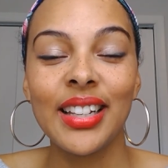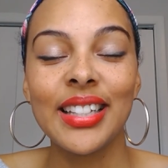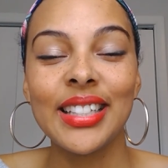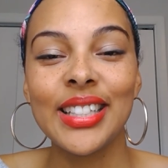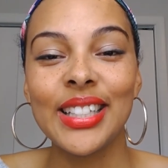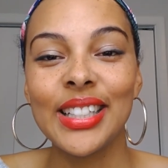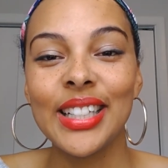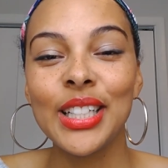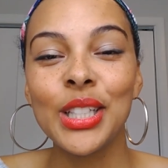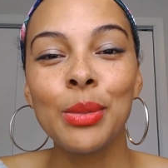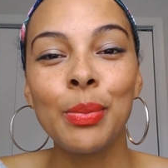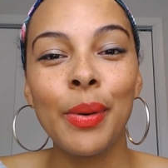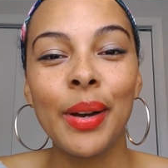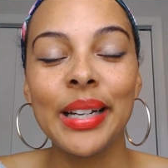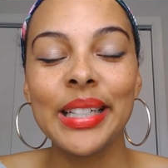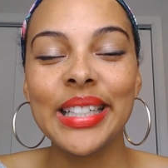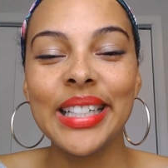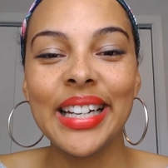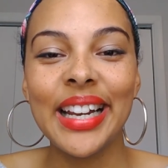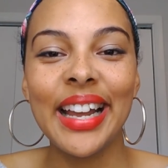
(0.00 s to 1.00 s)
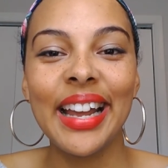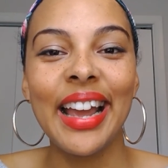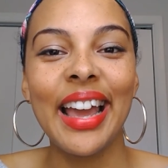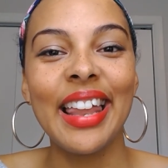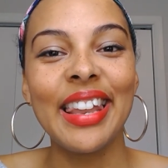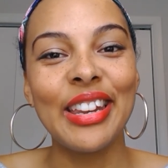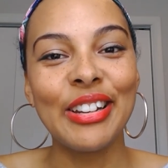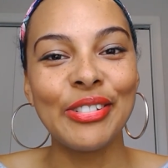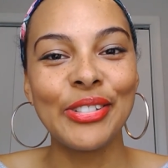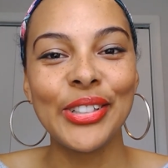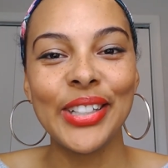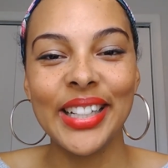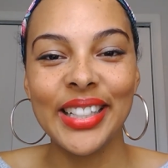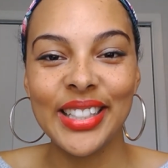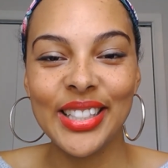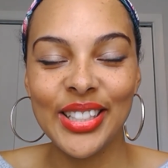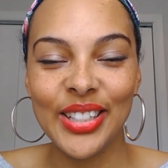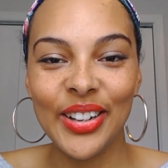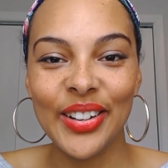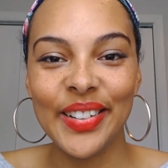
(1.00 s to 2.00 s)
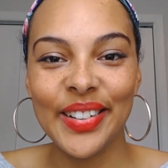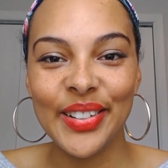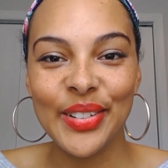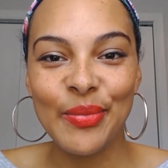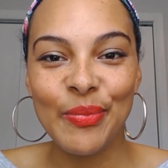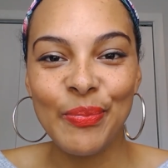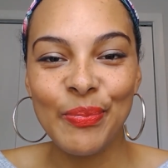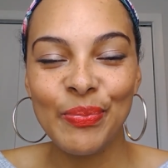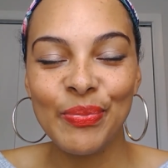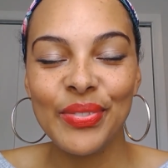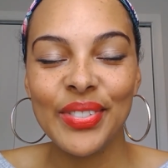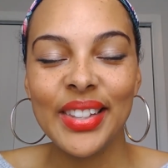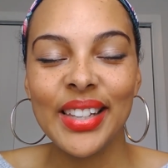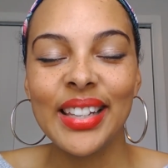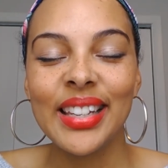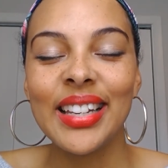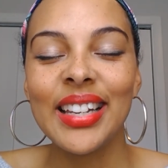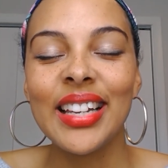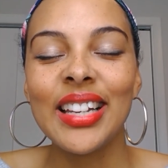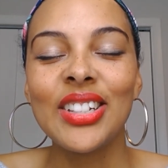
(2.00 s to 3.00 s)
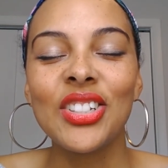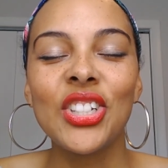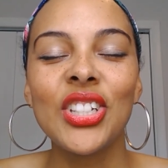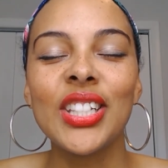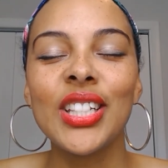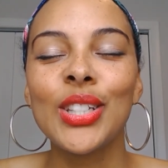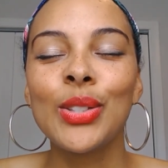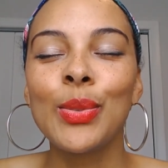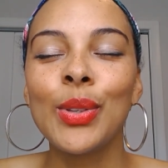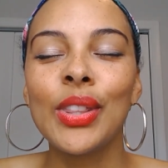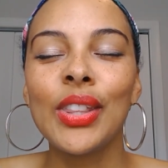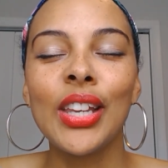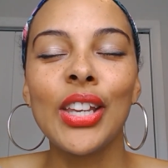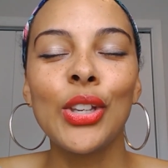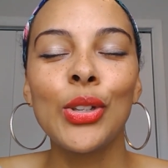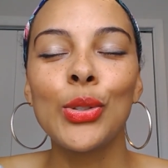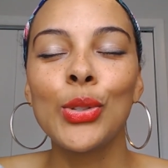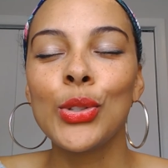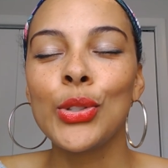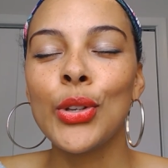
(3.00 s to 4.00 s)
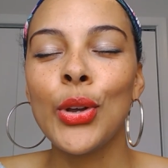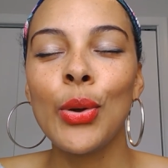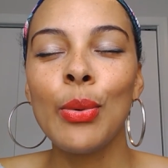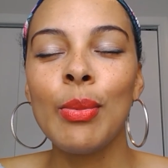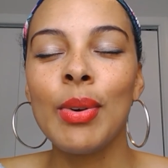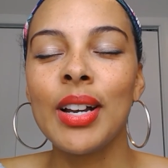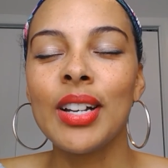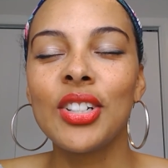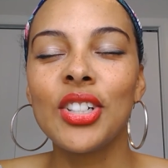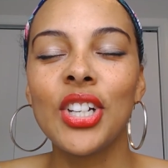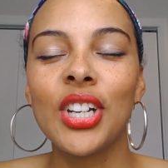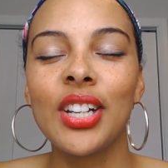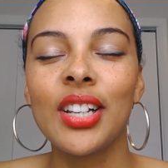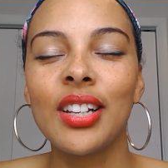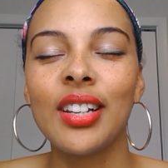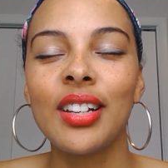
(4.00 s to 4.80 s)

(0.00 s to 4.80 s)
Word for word: So let's pray today and then we'll get started. Jesus, we thank you so much